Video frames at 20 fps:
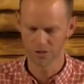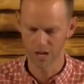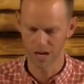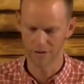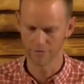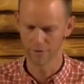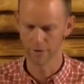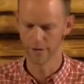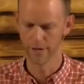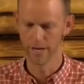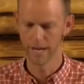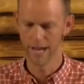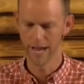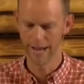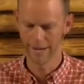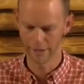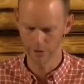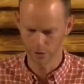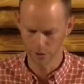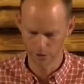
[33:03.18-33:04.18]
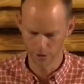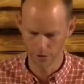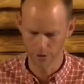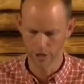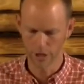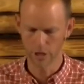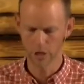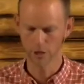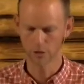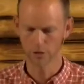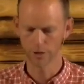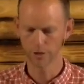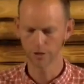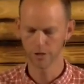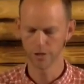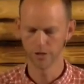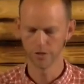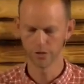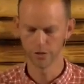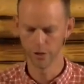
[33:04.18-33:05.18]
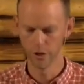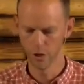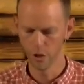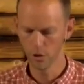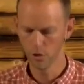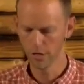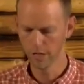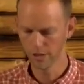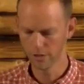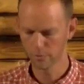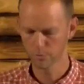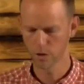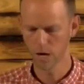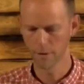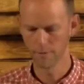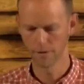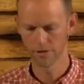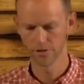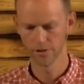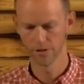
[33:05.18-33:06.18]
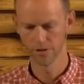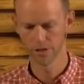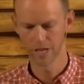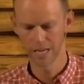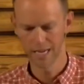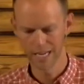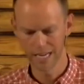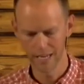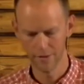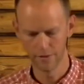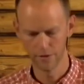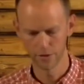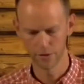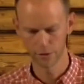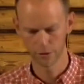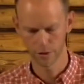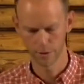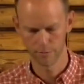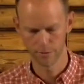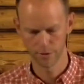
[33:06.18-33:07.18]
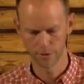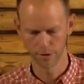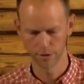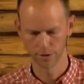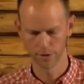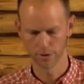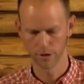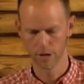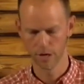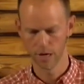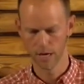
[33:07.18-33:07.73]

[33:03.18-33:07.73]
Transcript: sovereign and good. Christians know his promises in the scripture,